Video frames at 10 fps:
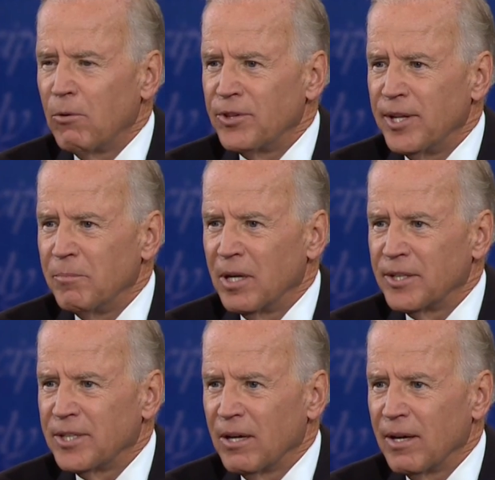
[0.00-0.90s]
within the
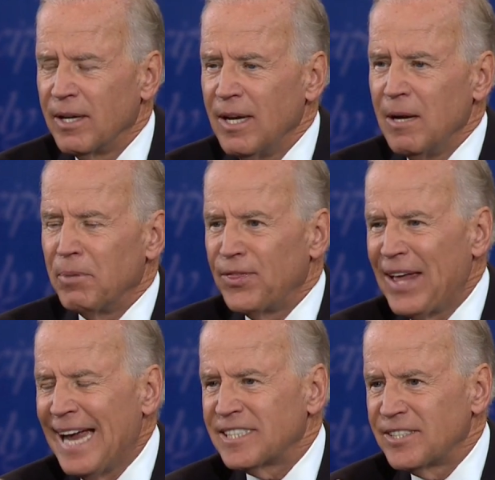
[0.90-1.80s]
military. But
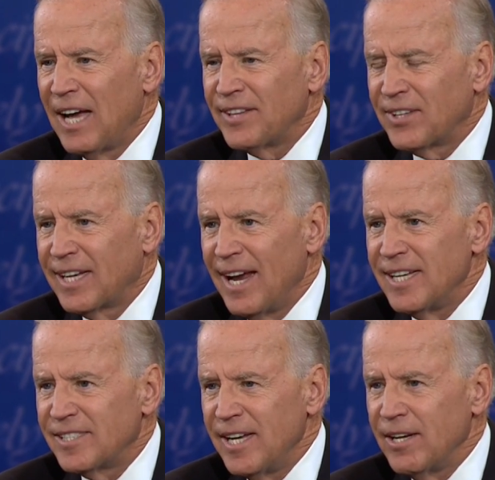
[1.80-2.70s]
that's not the
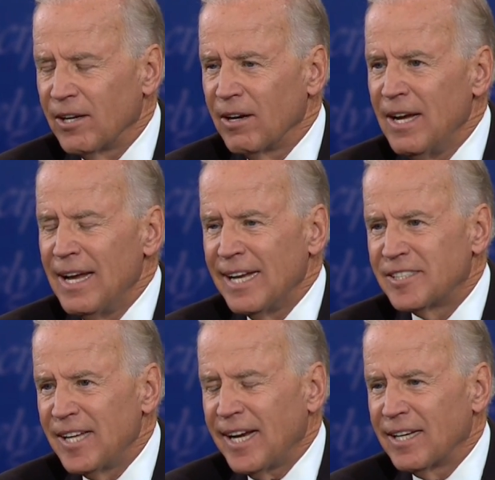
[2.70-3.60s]
case here. And
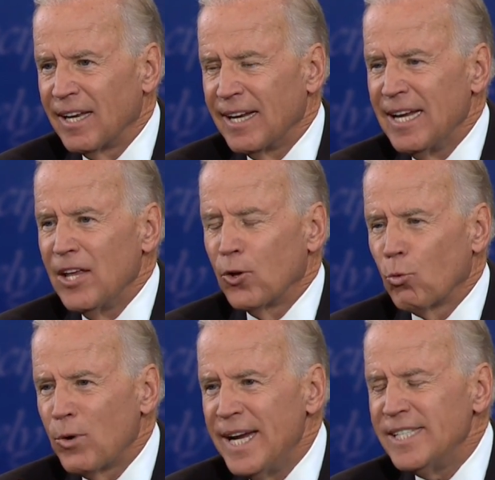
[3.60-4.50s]
secondly, the
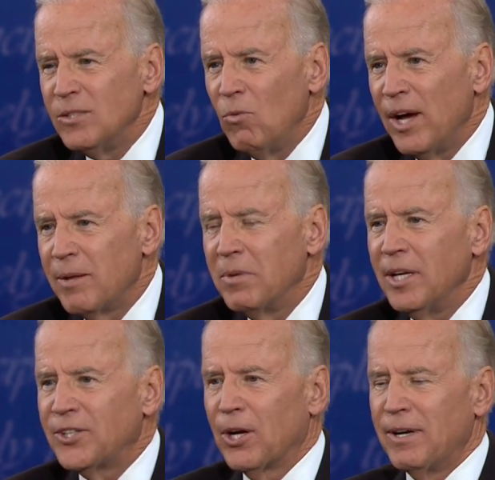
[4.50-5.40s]
reason why the
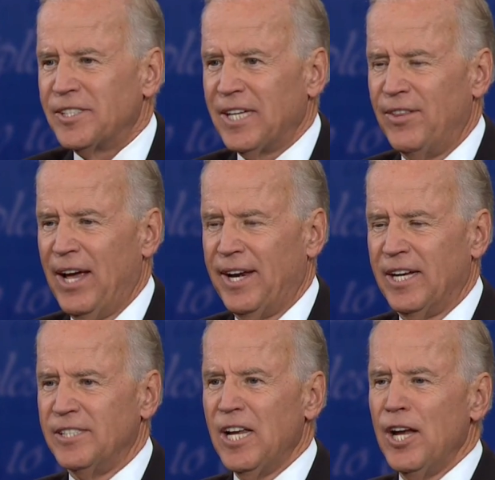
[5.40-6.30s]
military said that
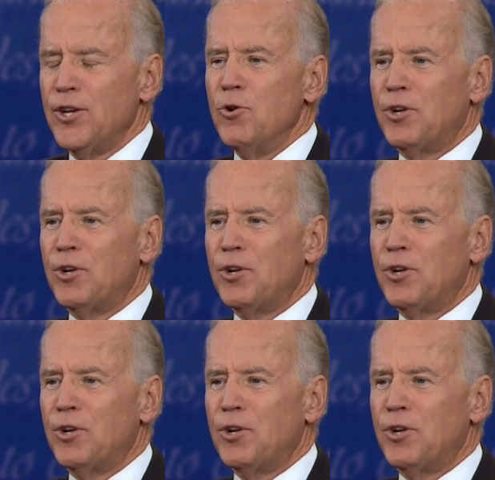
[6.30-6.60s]
is you